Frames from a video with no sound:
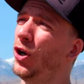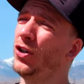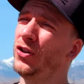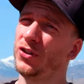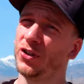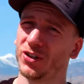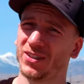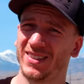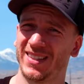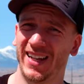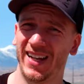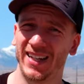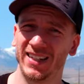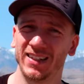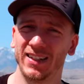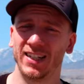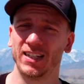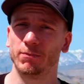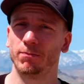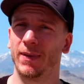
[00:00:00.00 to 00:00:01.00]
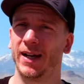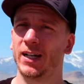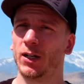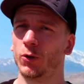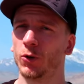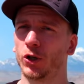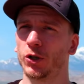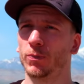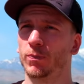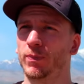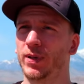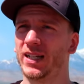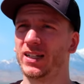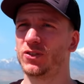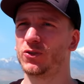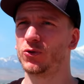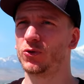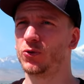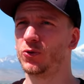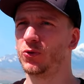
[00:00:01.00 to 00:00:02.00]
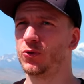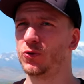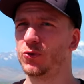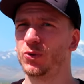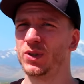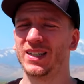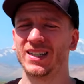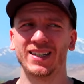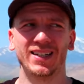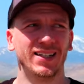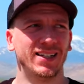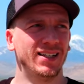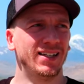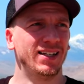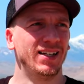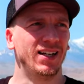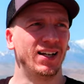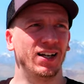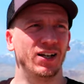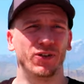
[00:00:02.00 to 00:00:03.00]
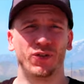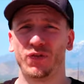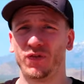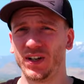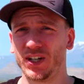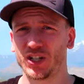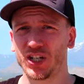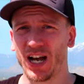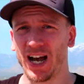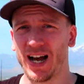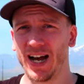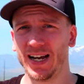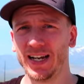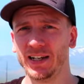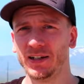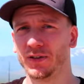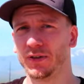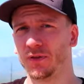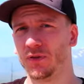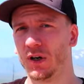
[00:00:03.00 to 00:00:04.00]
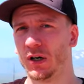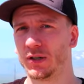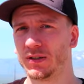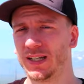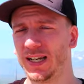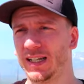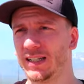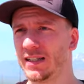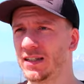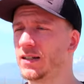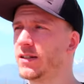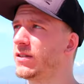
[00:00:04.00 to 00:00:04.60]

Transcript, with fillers: under 10, it might look a bit too uh, fish eye for our taste,